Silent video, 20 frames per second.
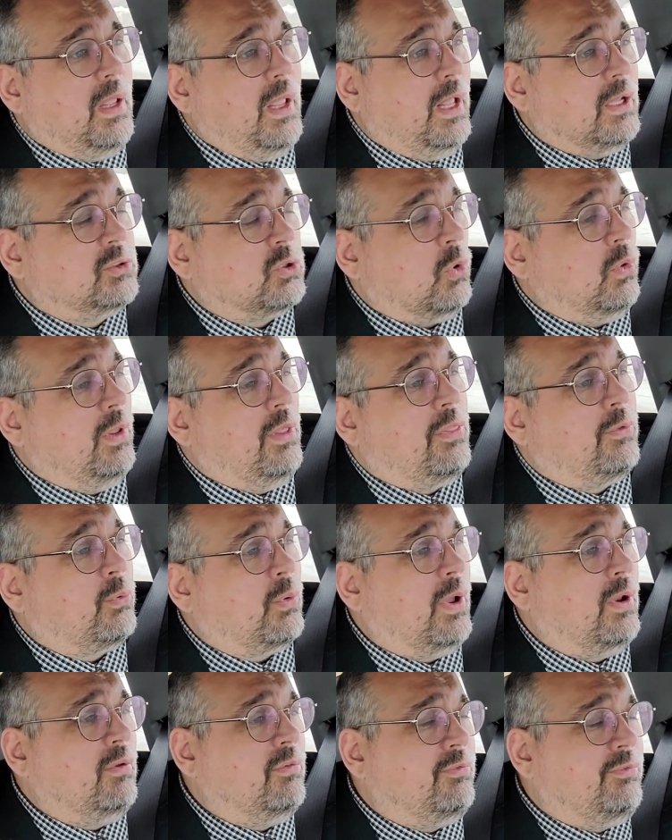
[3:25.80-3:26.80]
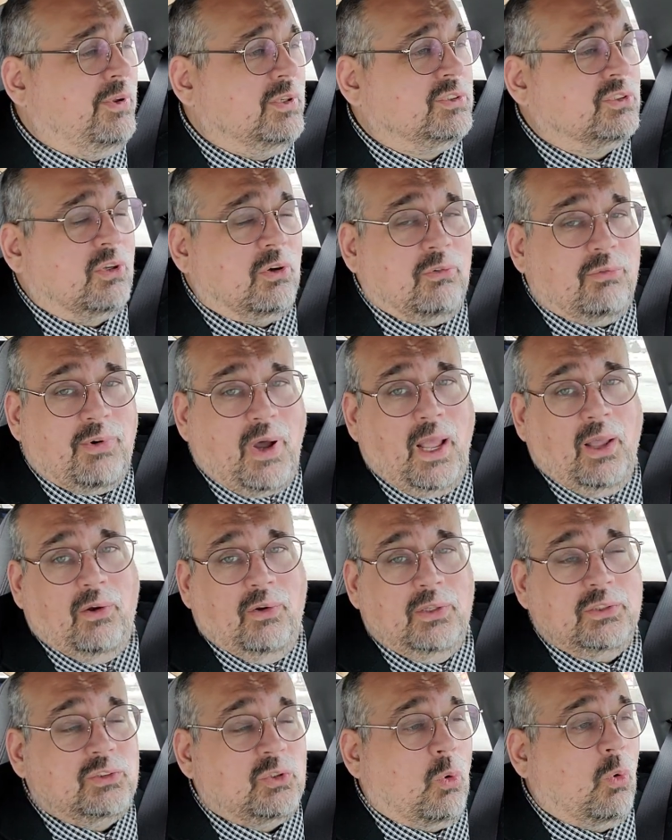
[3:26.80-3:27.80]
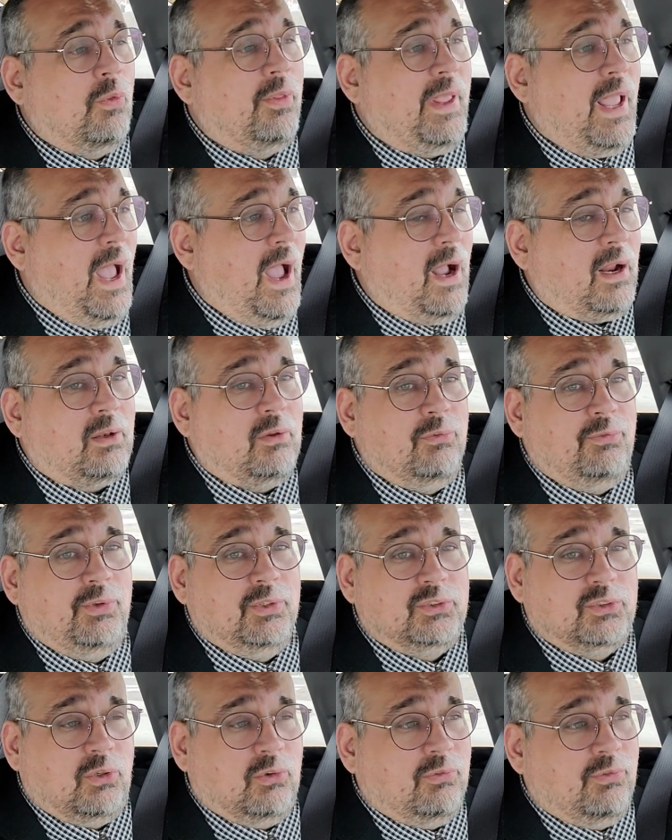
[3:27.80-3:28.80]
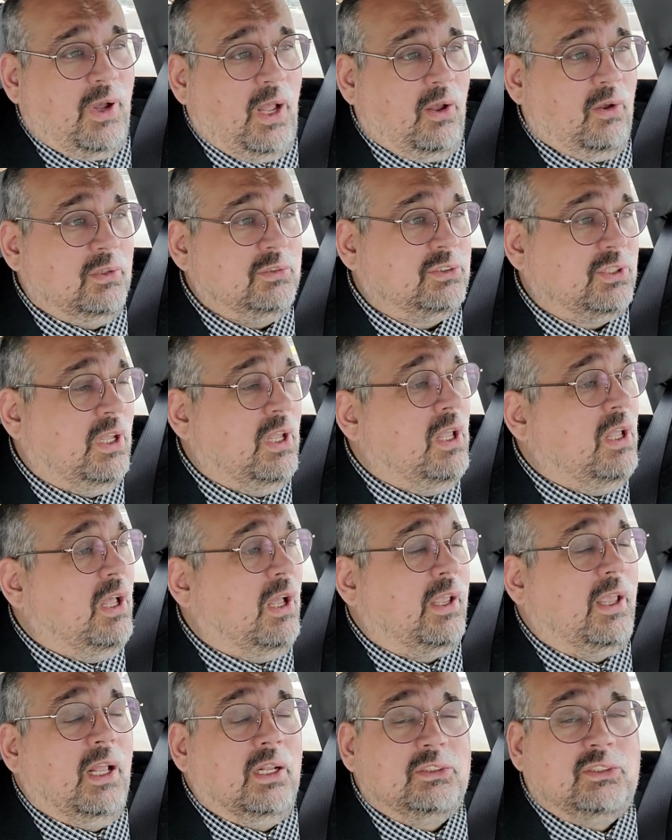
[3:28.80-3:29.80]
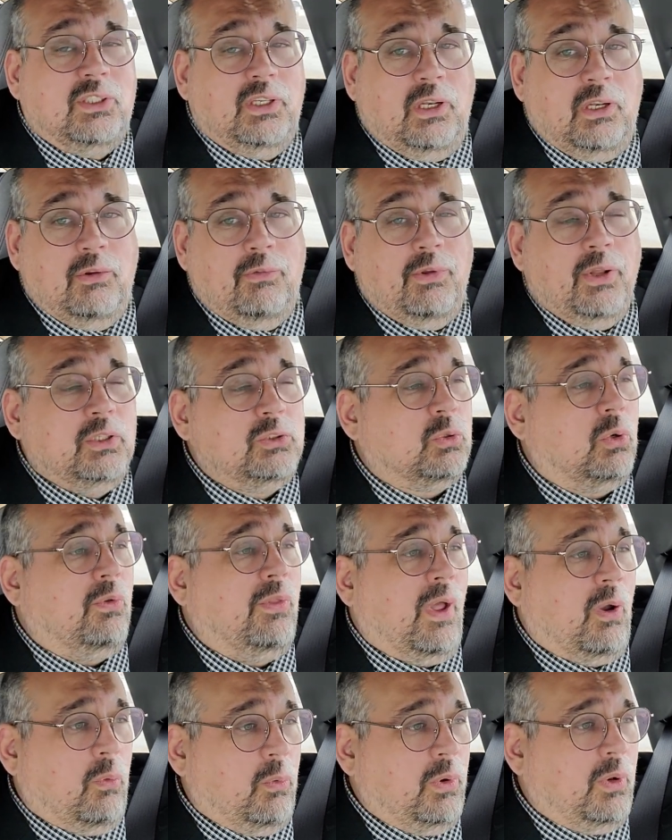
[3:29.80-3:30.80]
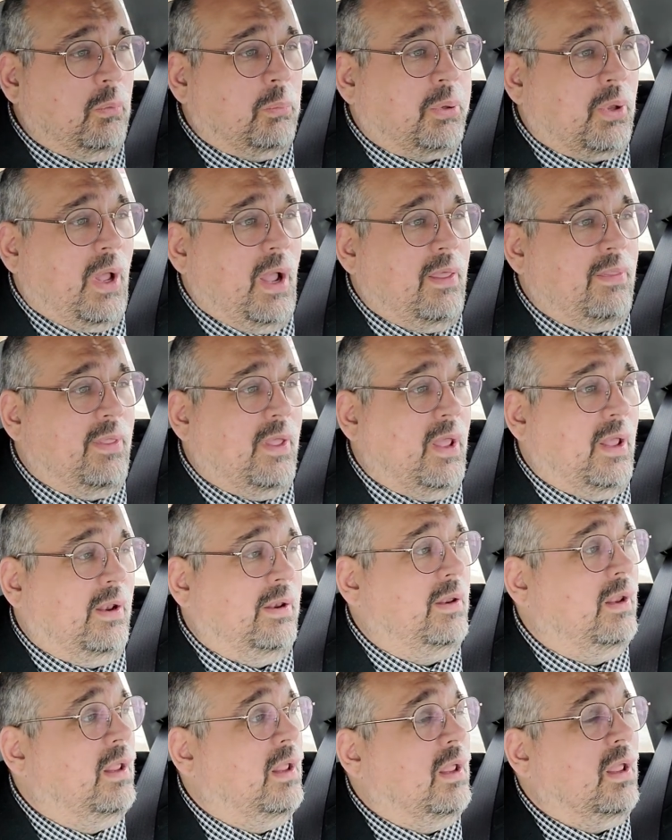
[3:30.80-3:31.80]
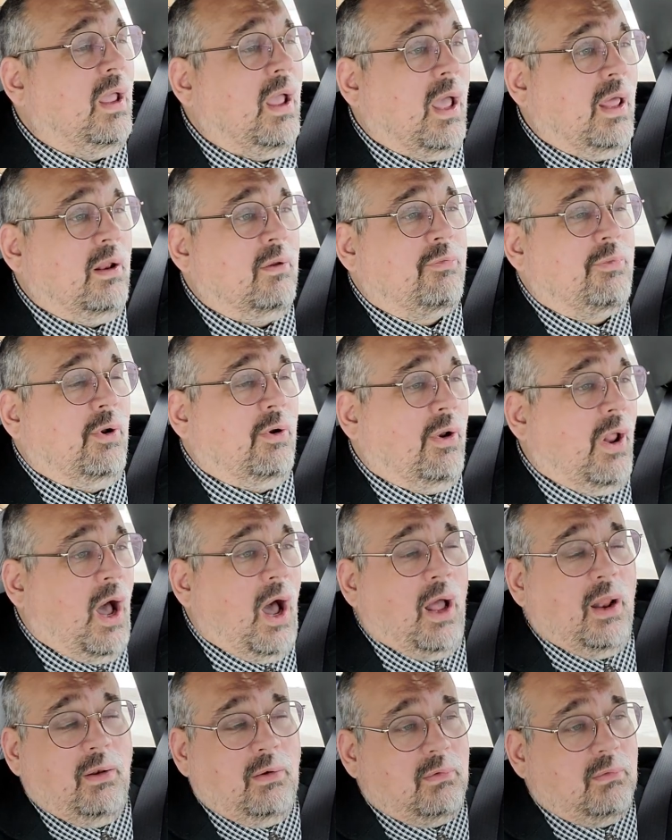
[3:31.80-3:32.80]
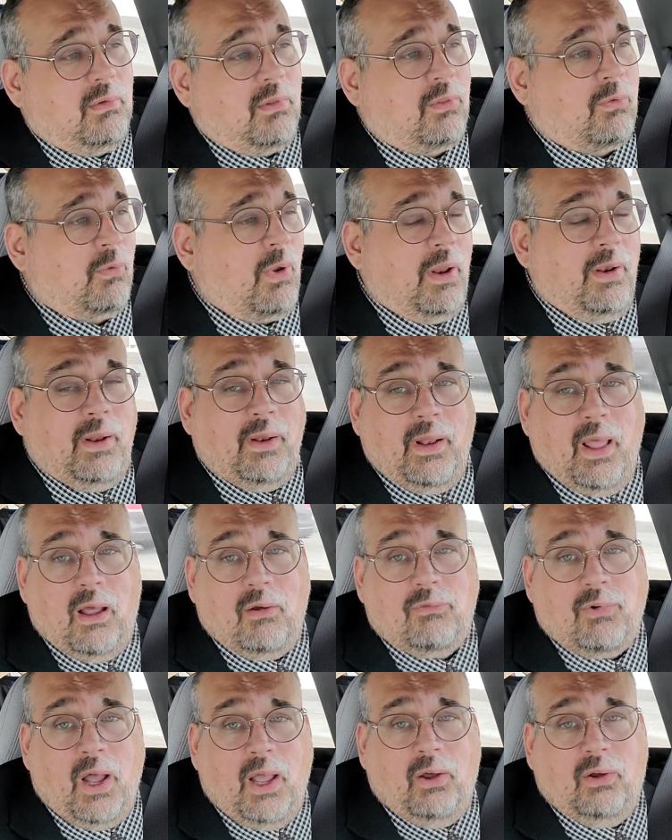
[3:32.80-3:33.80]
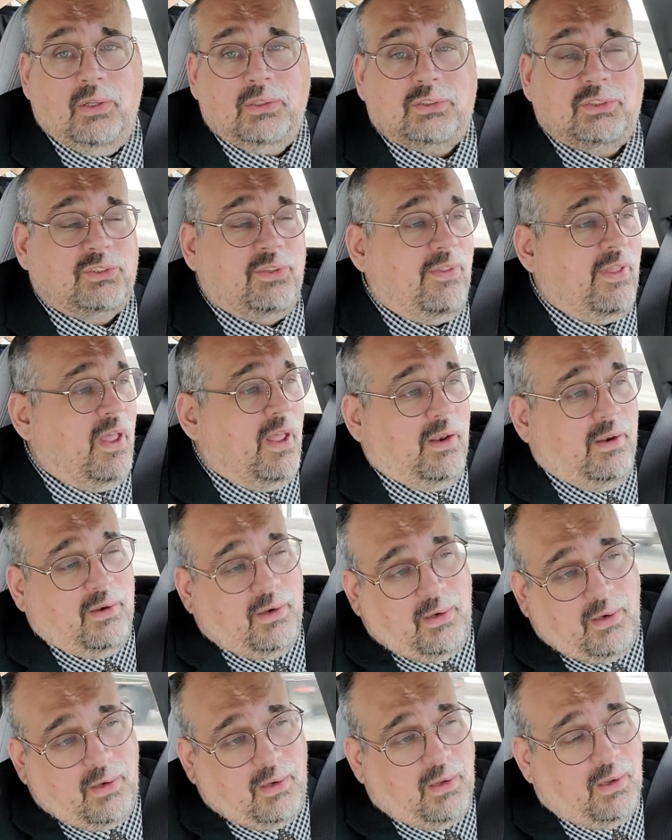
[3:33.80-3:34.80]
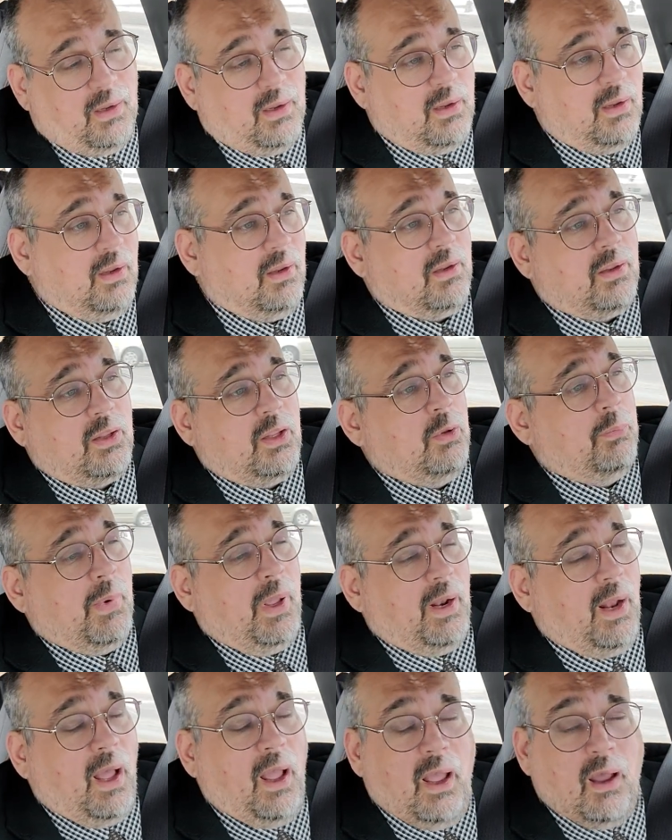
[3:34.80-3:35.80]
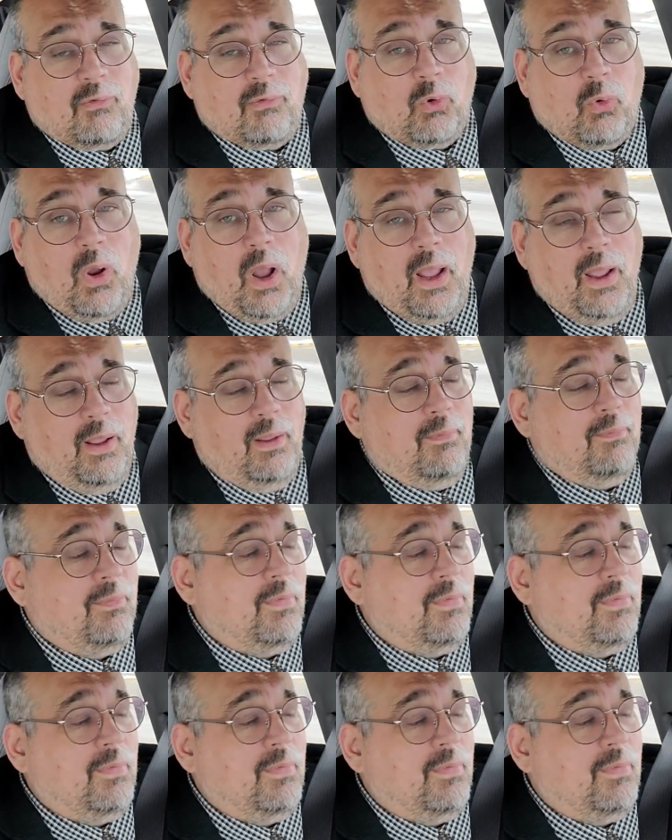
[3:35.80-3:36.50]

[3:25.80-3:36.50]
It's only a threat of physical violence or the act of physical violence against an individual that would apply then. And if they're not threatening that violence, then you may not have a riot.